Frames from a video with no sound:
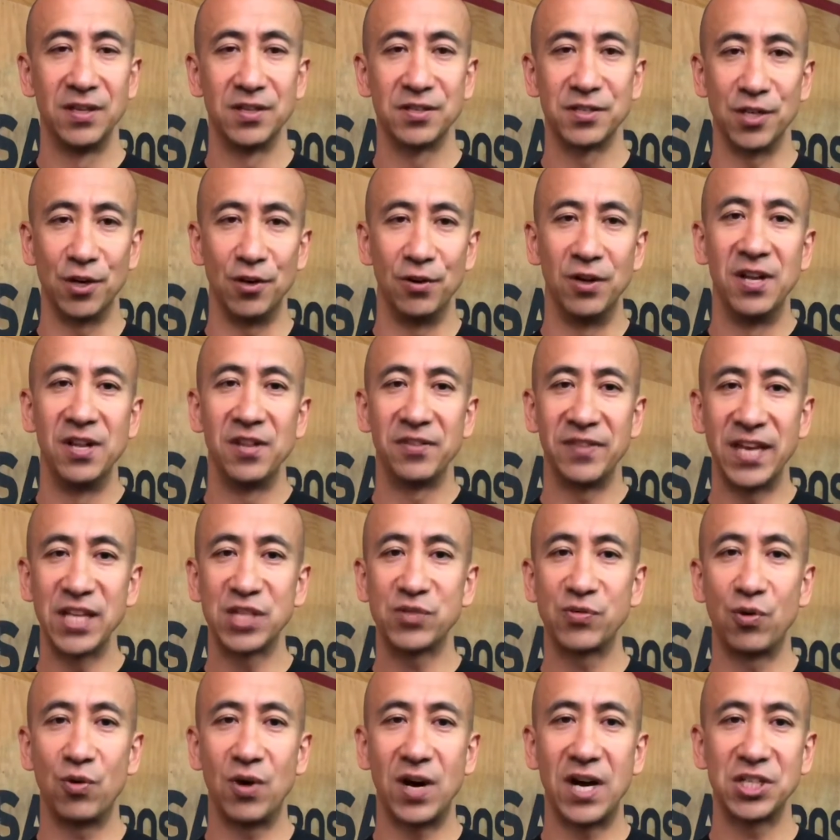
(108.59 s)
So
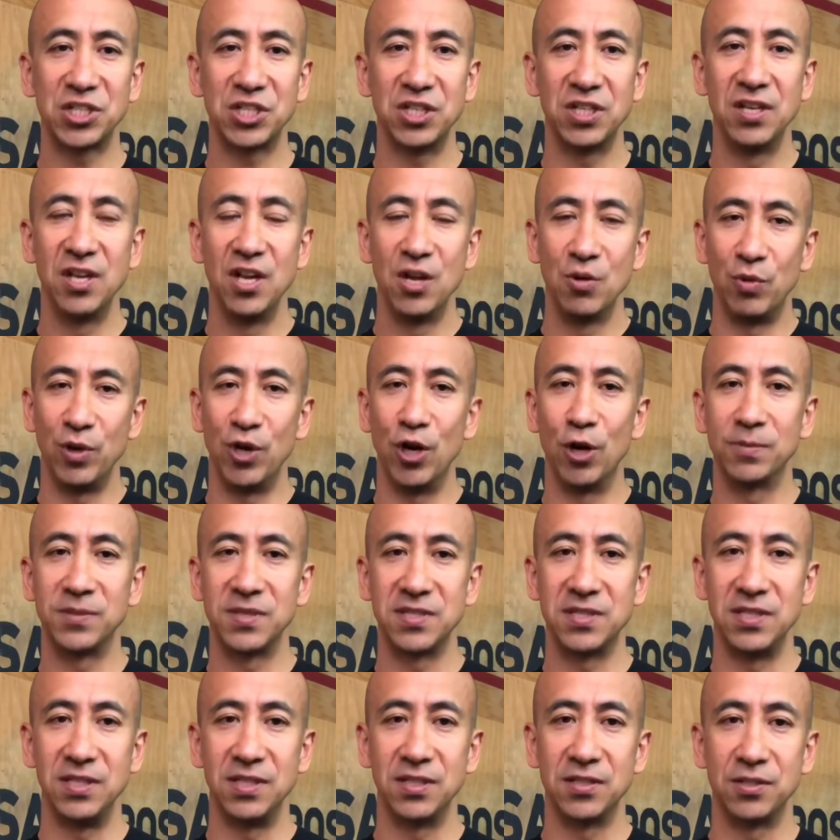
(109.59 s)
thanks for watching. We hope
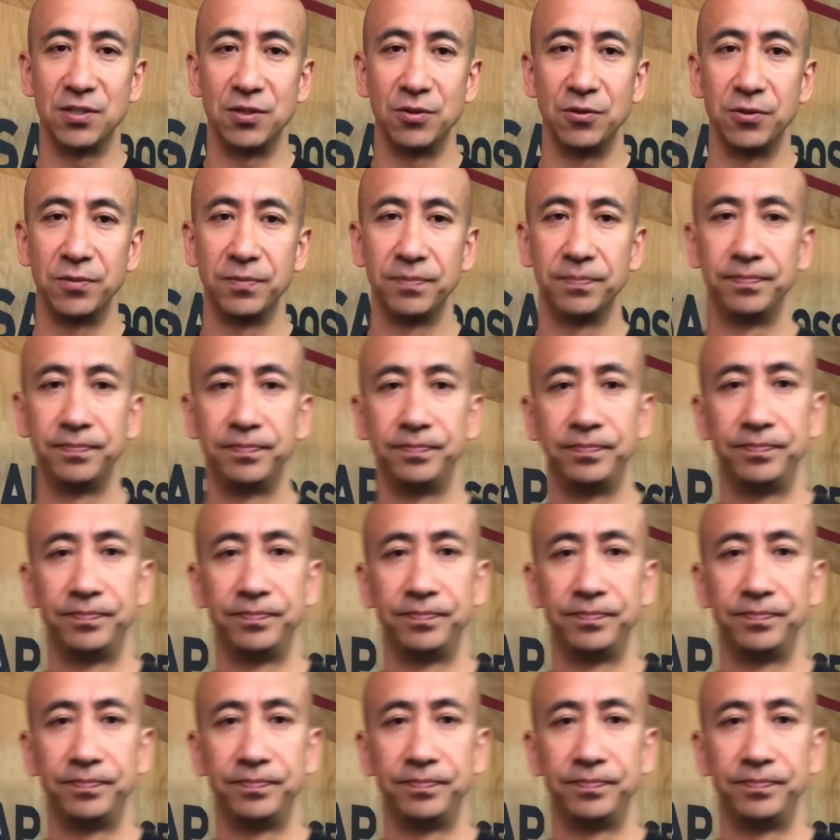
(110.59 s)
to see you soon.